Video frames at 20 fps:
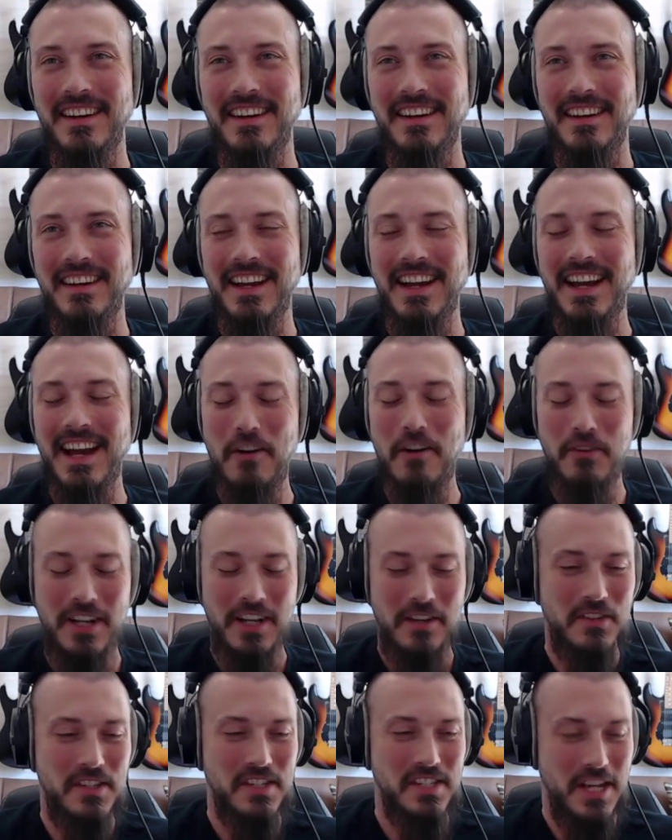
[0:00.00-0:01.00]
Yeah, I would
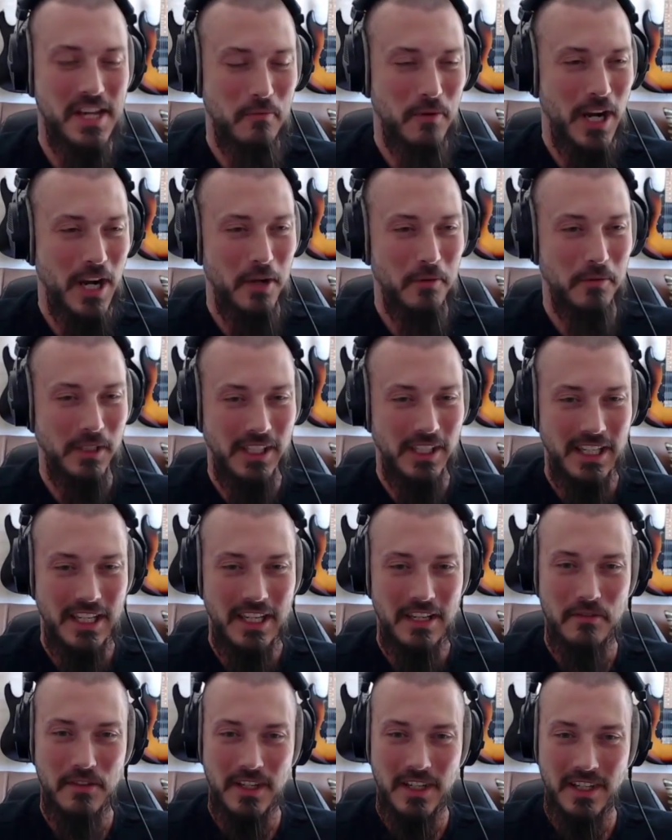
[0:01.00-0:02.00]
have to say probably
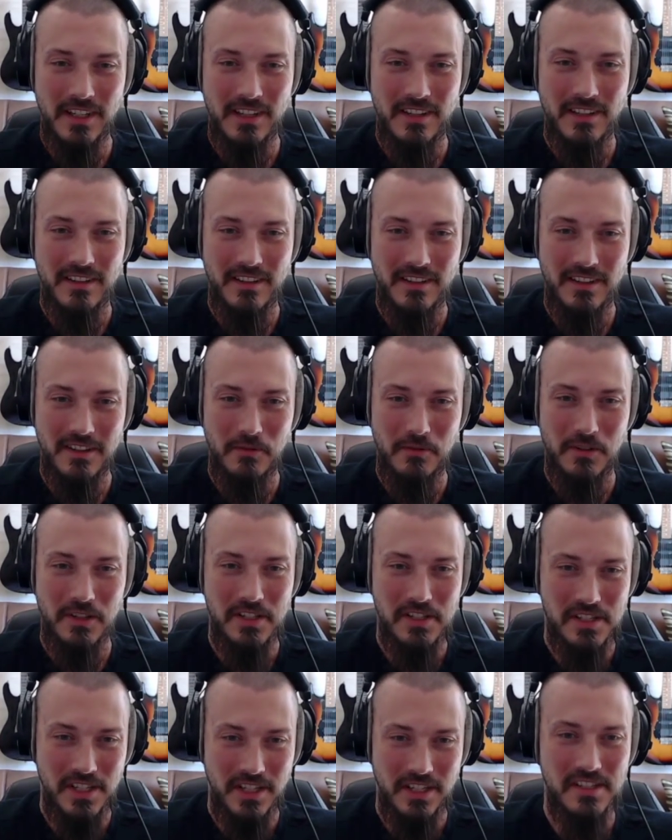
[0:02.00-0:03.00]
evening when the
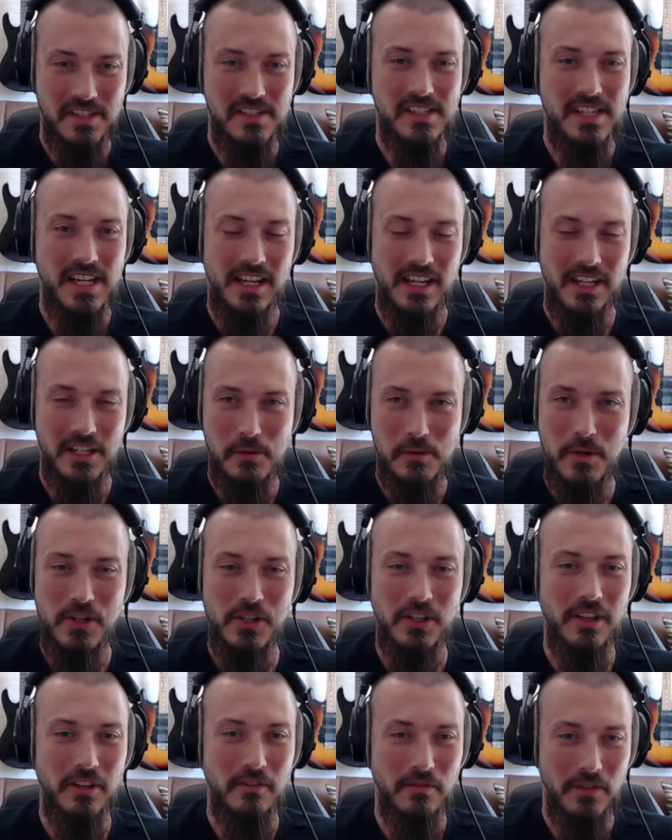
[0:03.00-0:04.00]
sun is setting,
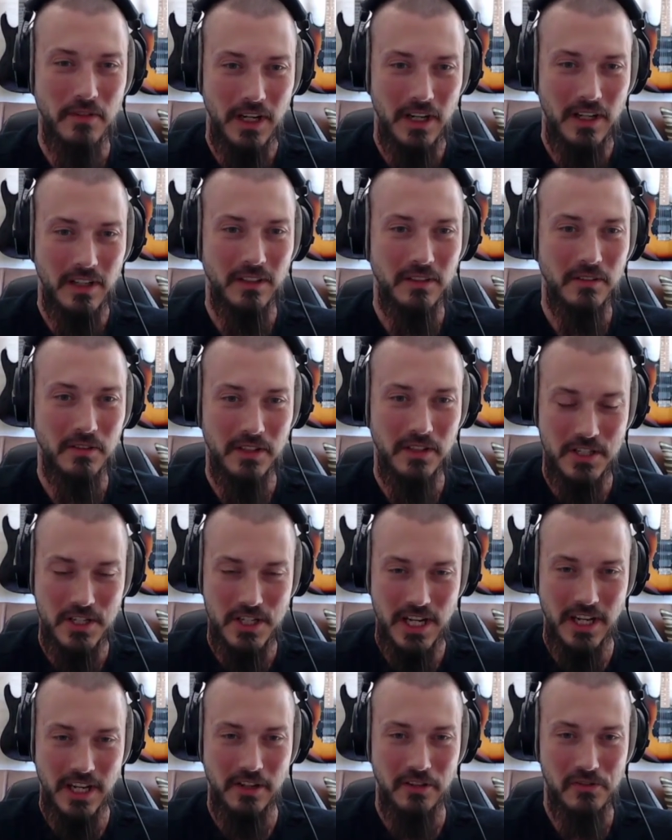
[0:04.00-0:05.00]
especially in the fall when the
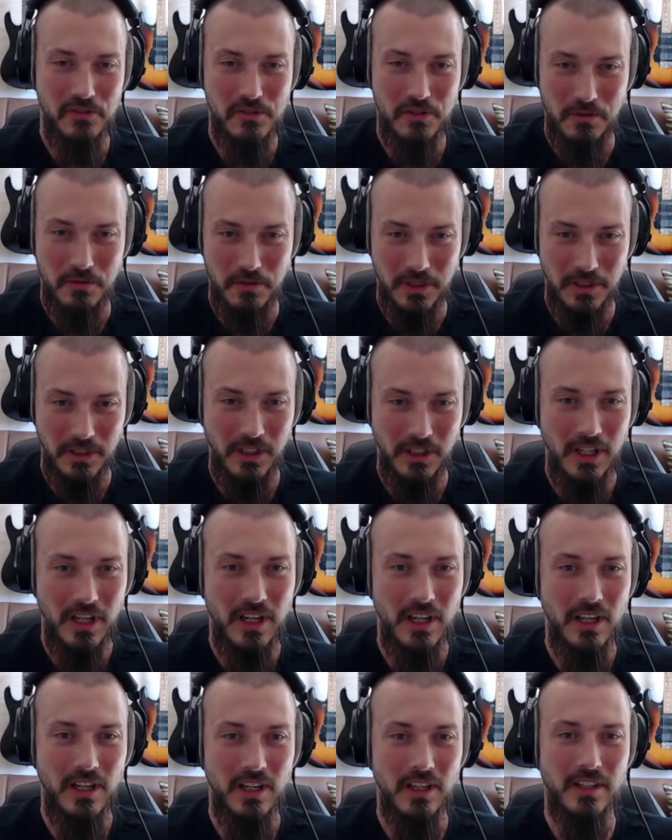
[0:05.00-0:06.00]
shadows grow real
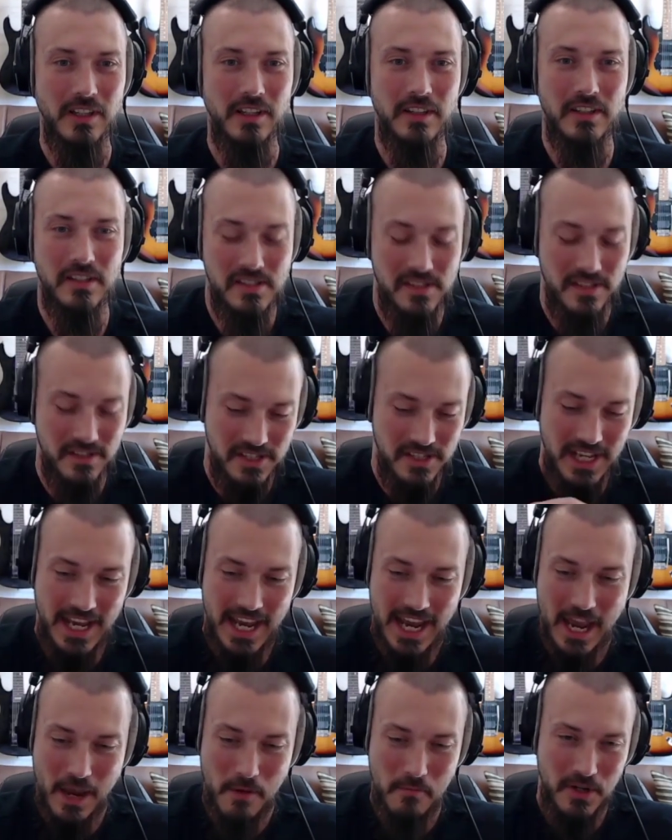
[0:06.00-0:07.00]
long and there's
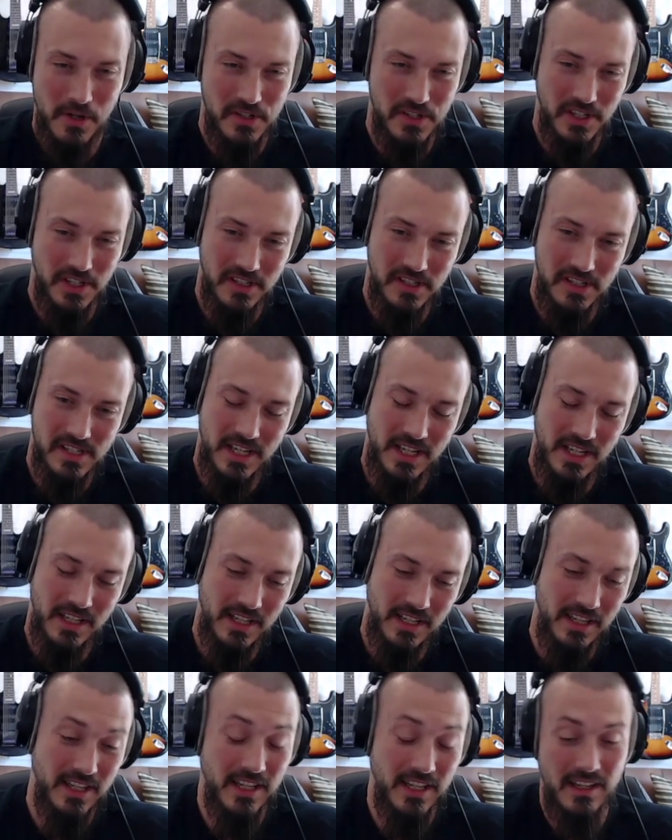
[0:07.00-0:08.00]
that amber sunset.
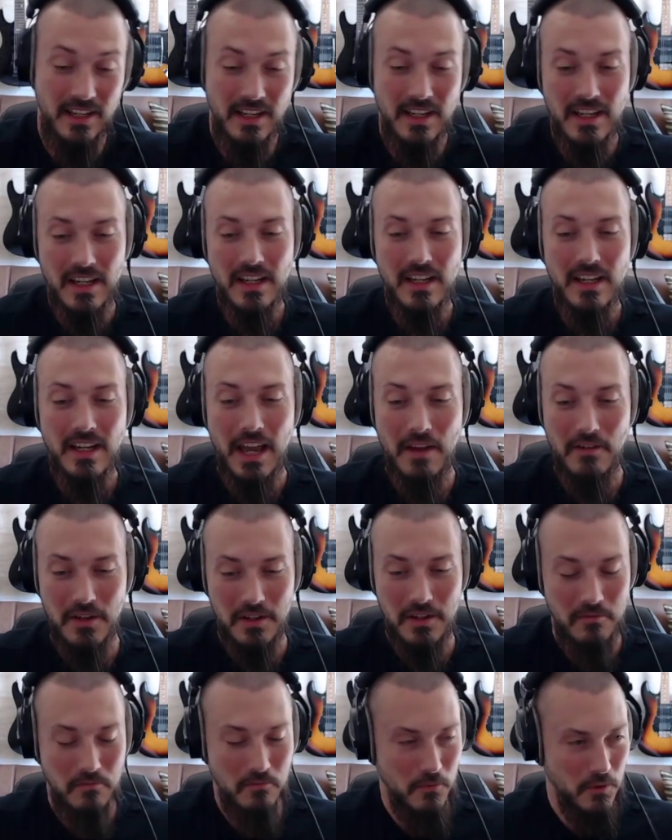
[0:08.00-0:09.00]
And then
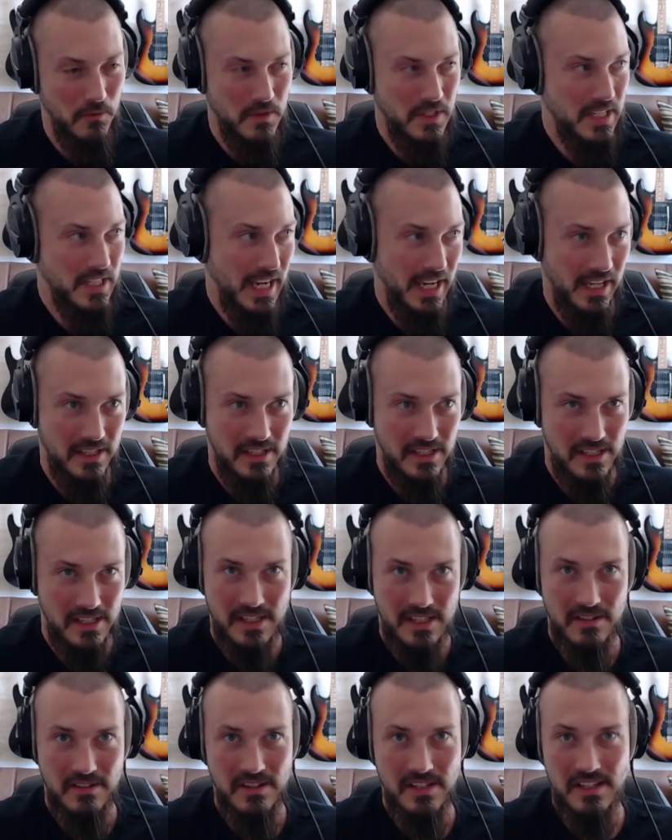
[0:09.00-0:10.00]
having moved to
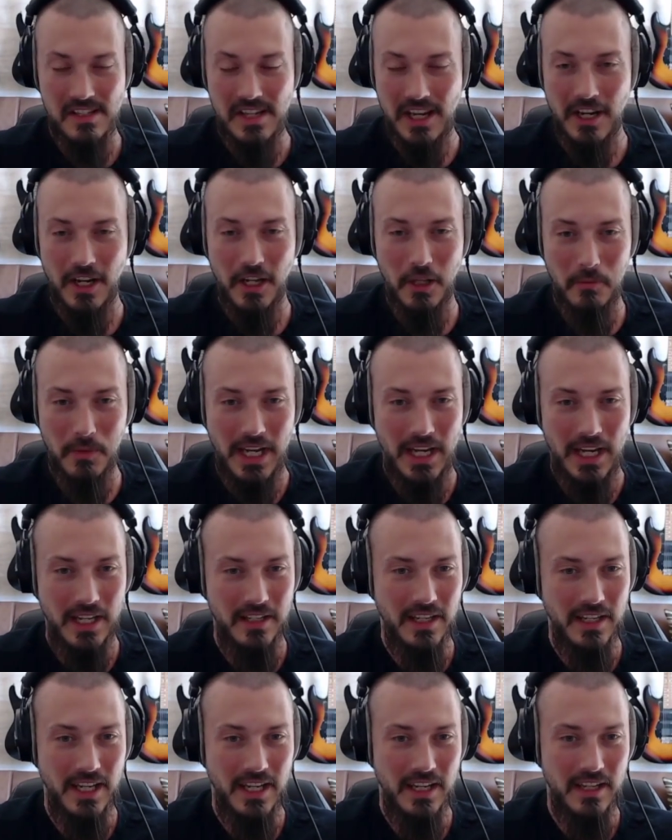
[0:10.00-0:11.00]
Texas, I call them
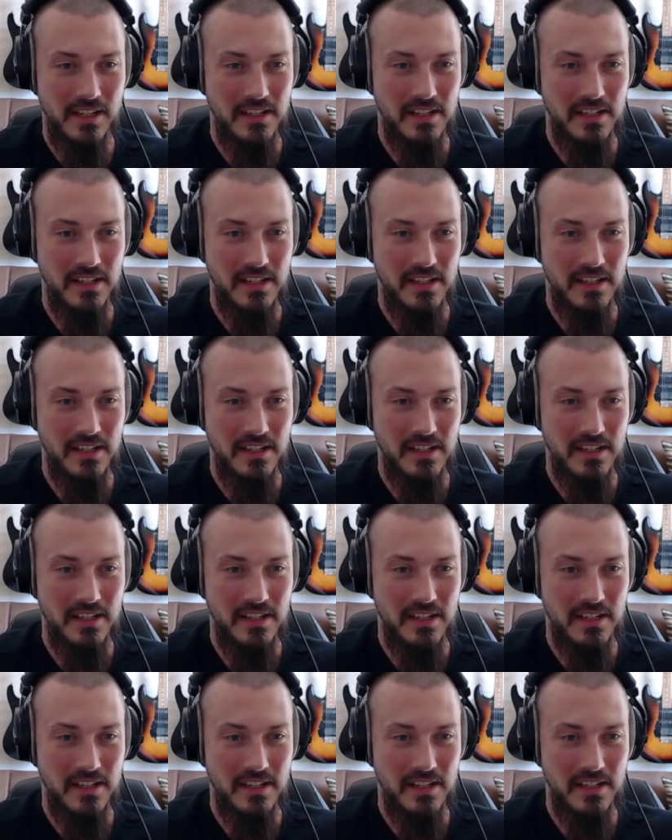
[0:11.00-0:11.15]
cotton candy